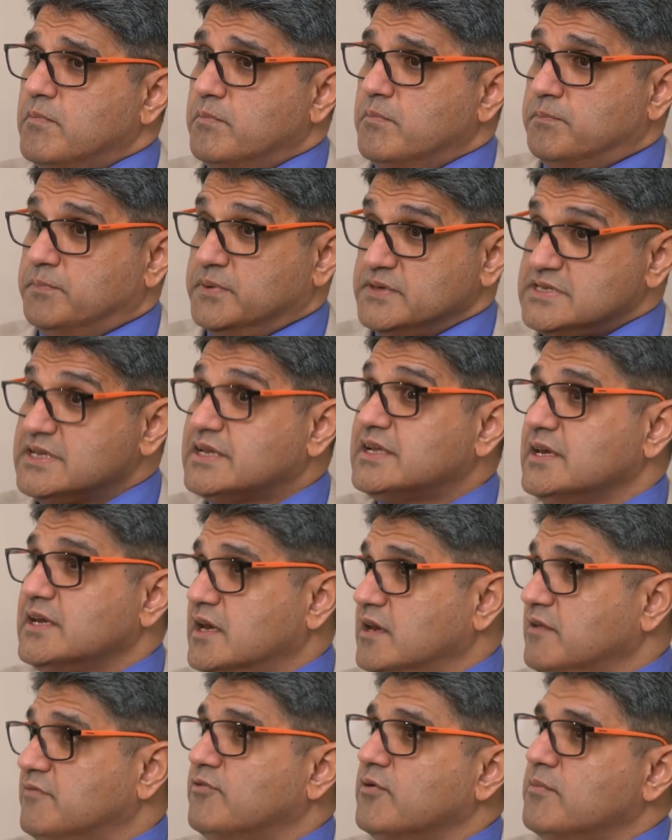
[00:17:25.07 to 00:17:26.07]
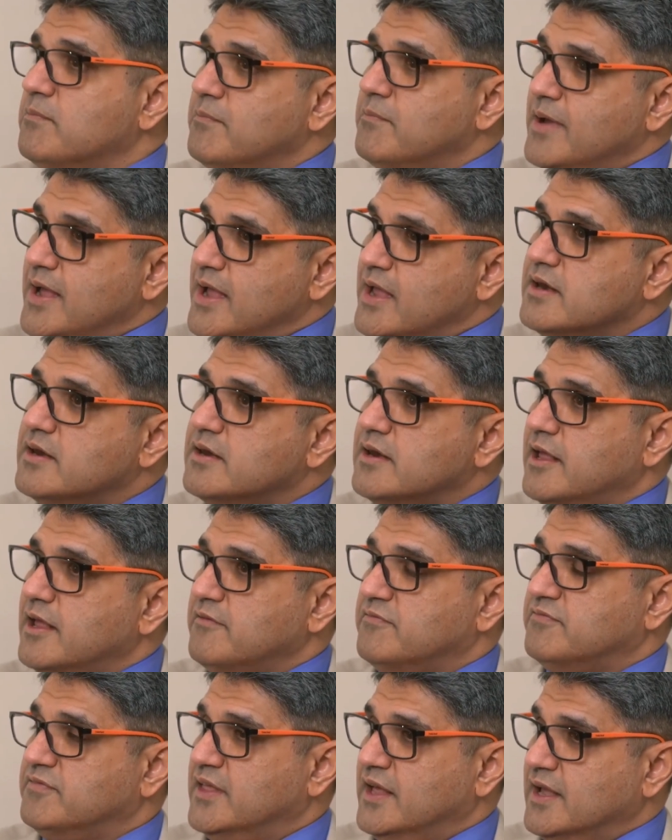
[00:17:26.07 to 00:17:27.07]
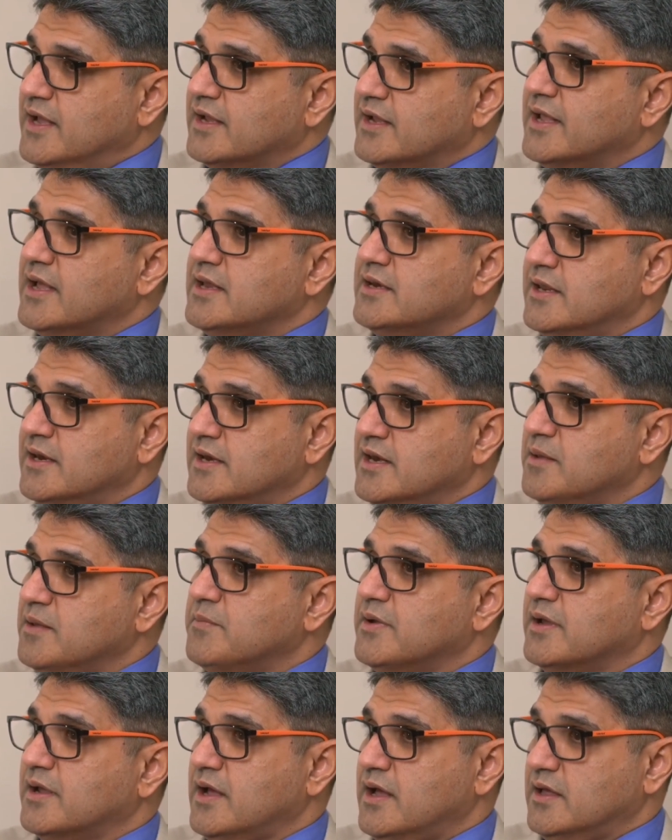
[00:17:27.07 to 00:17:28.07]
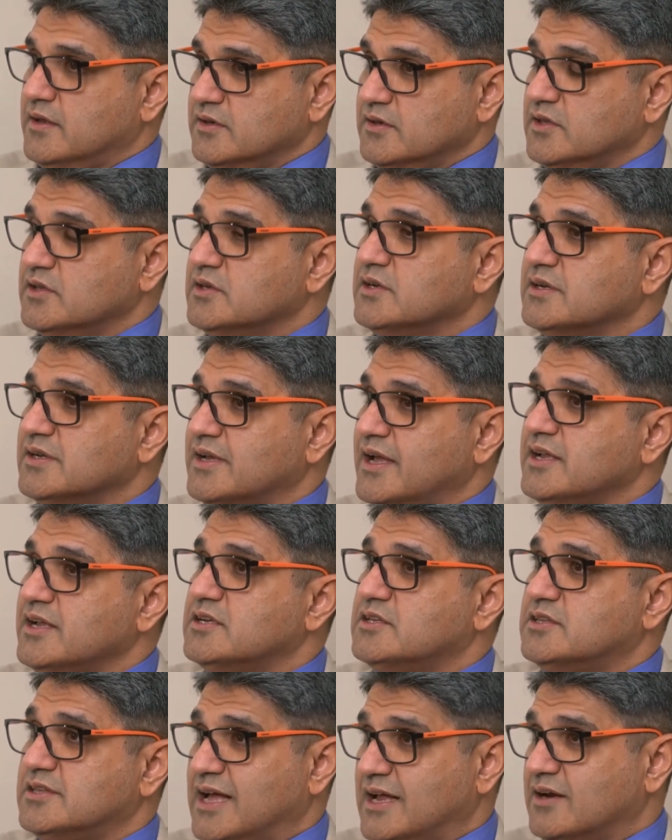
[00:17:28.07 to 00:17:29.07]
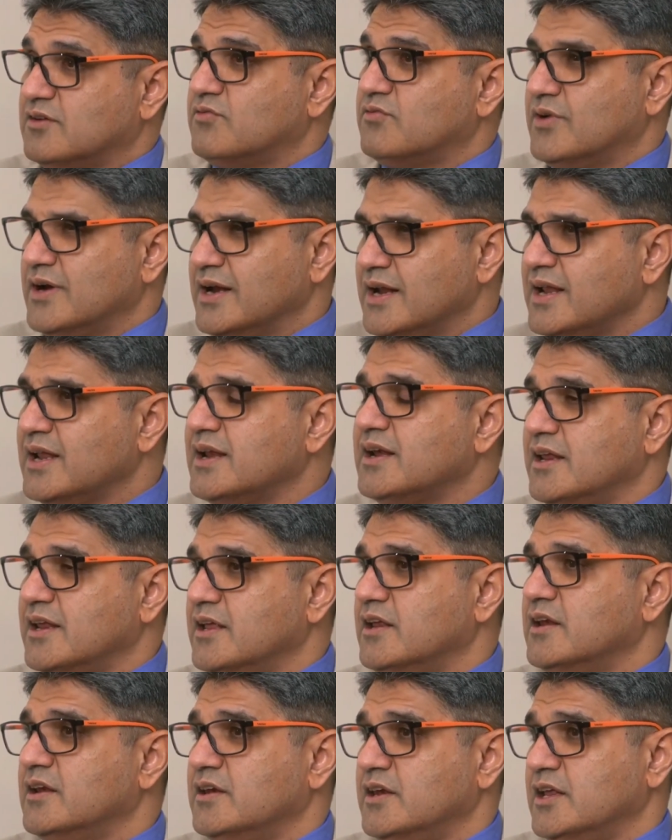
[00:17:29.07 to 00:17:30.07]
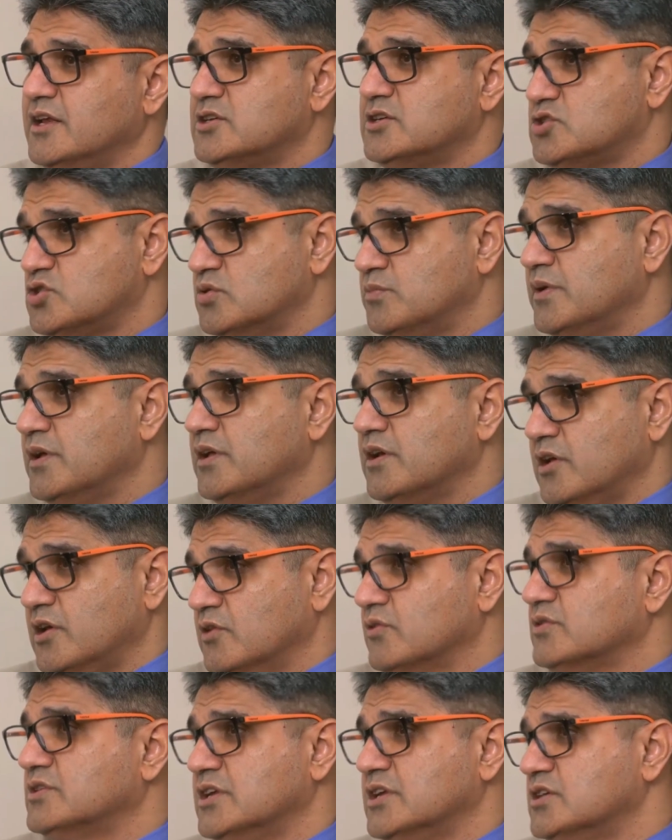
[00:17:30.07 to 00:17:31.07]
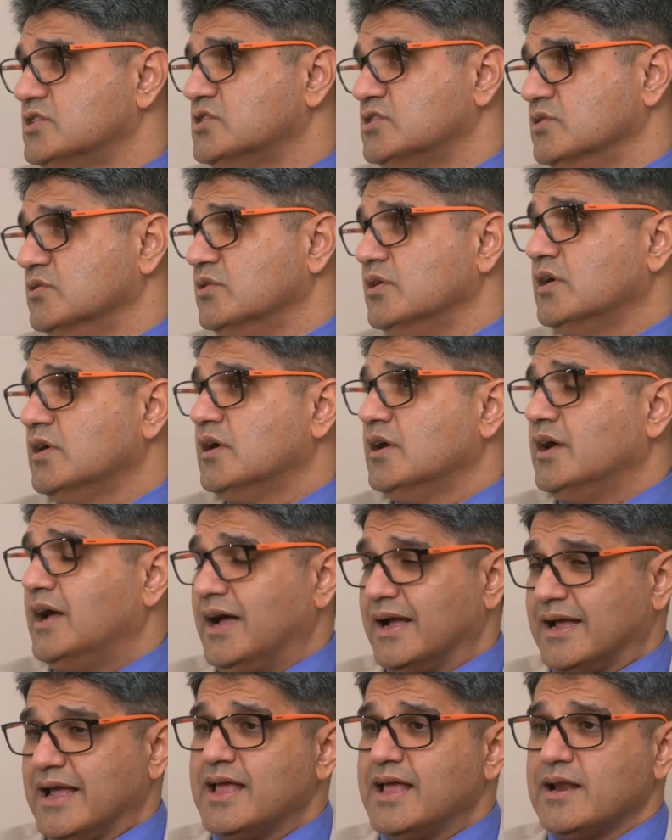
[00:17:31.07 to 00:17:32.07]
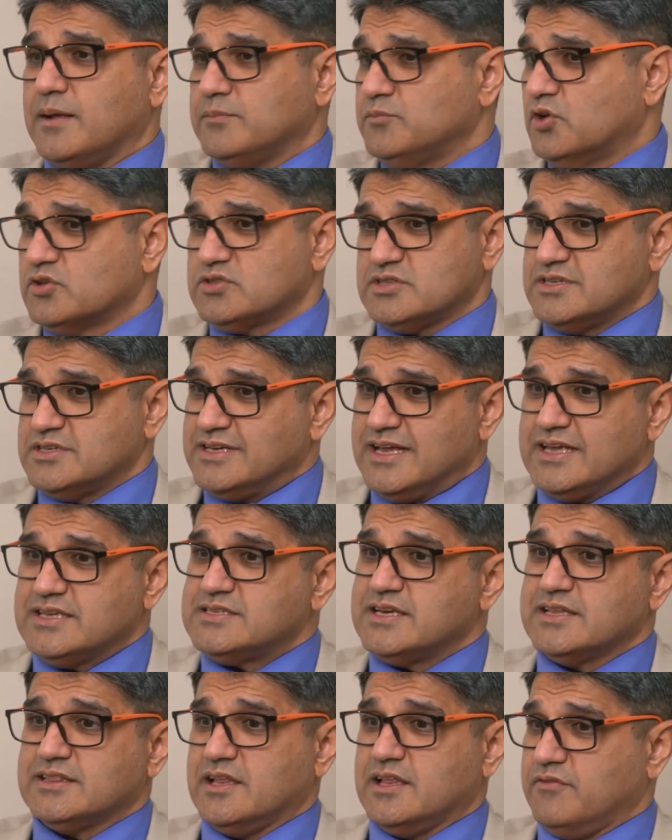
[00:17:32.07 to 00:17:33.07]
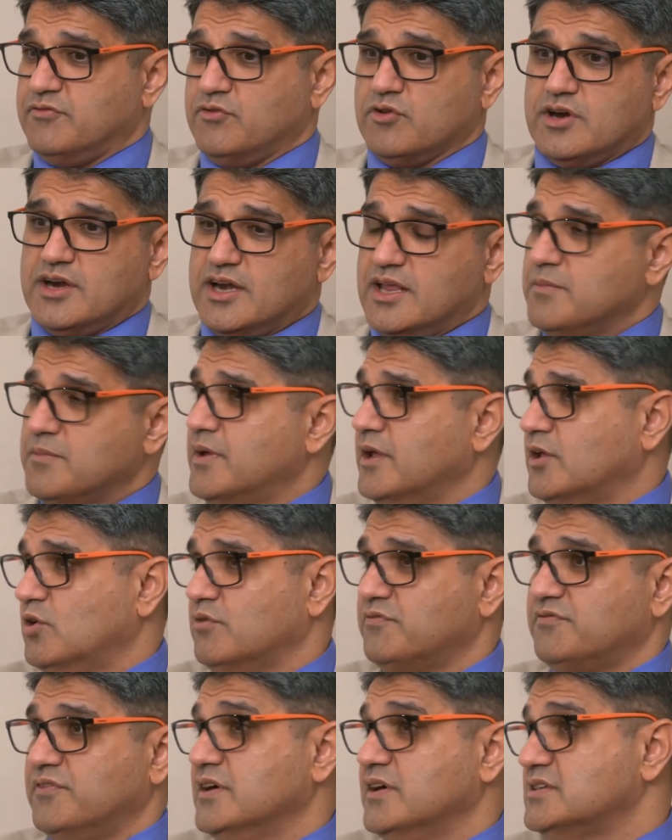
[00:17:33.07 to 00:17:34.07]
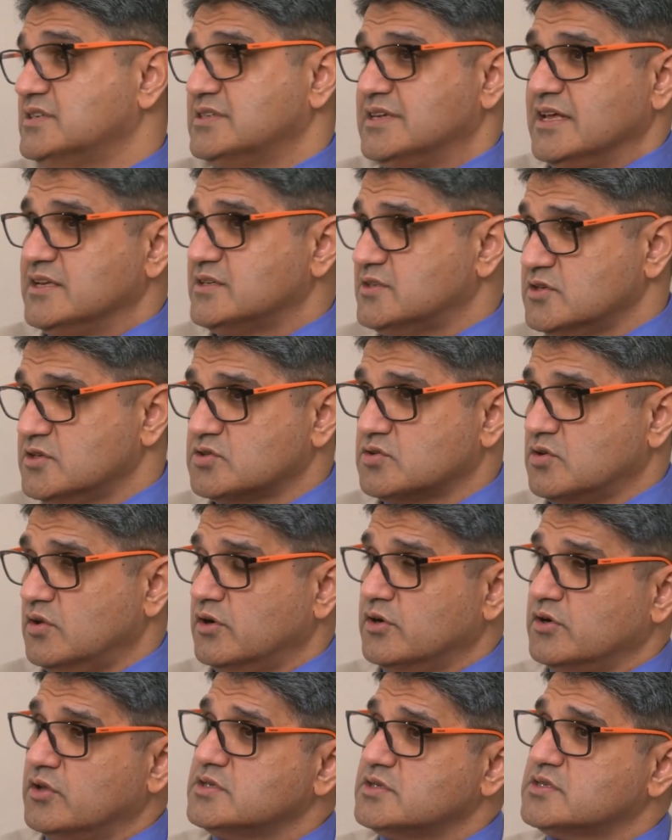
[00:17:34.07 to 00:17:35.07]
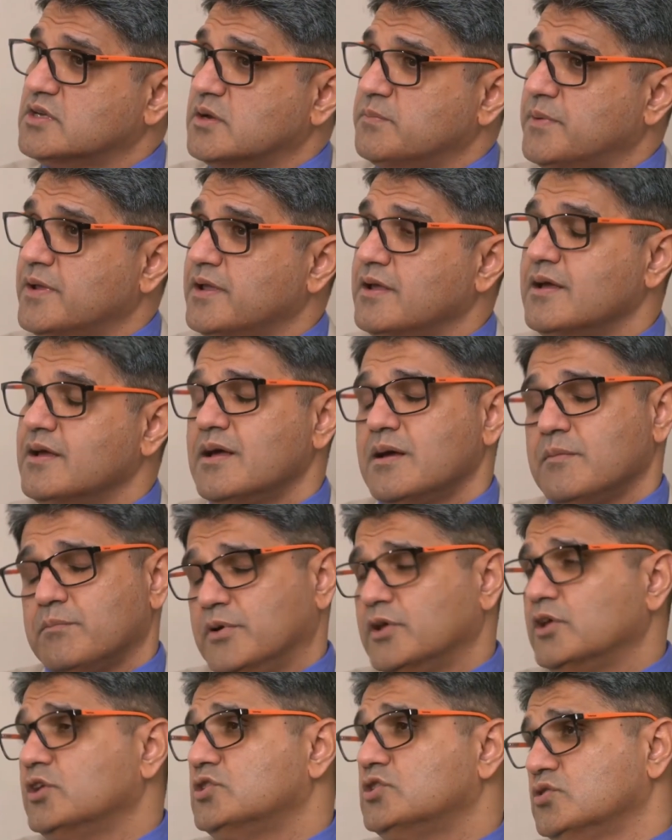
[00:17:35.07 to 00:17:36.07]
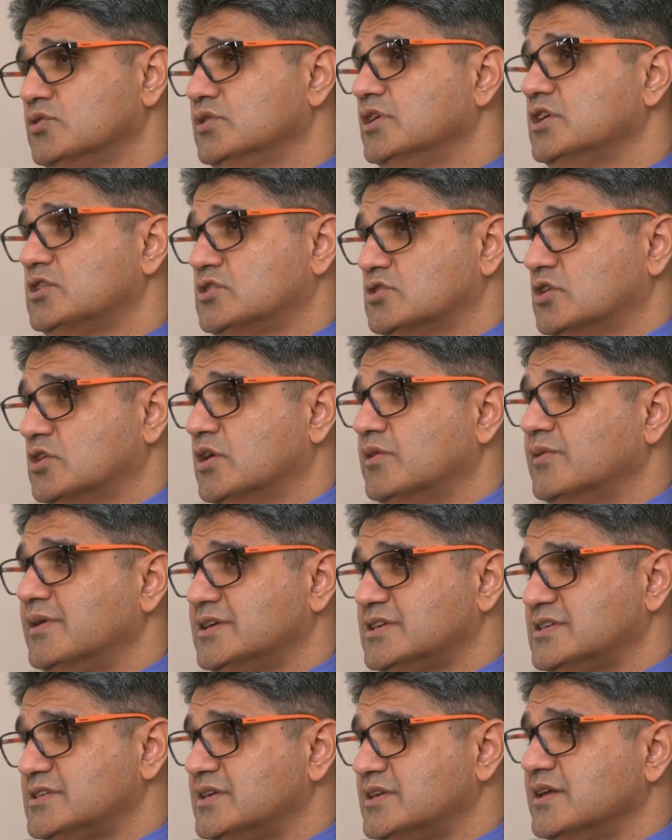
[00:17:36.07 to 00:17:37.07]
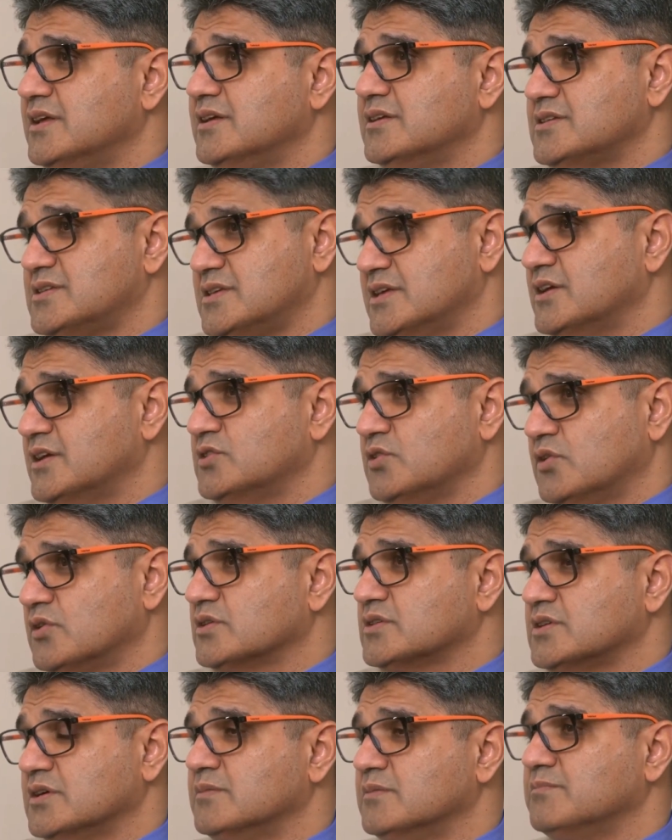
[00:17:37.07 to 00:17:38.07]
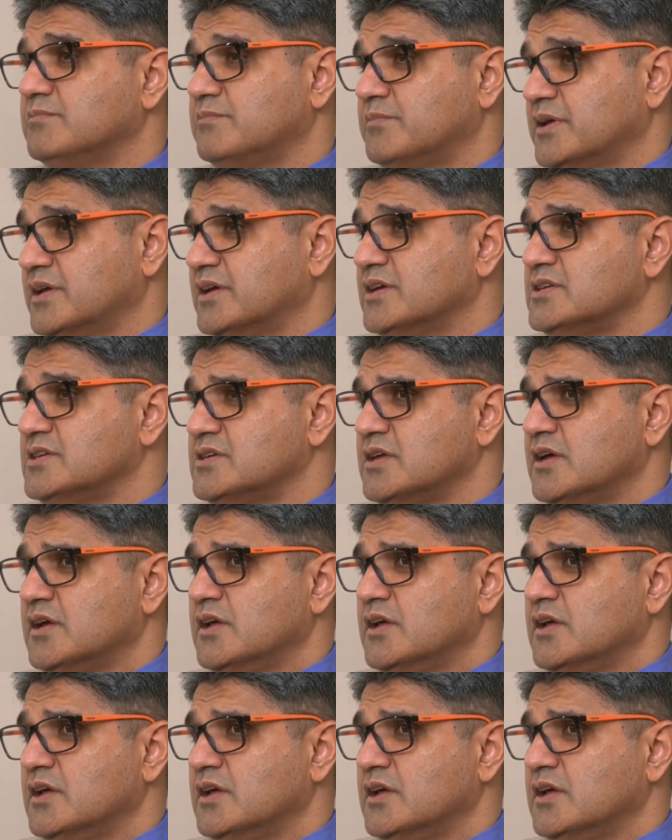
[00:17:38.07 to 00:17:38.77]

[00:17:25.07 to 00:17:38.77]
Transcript: Particularly for men, if they're getting anemic at the young age, that really needs to be looked into. Again, I'm not suggesting that if you're anemic, your first test is colonoscopy, but you do need to go and see a doctor because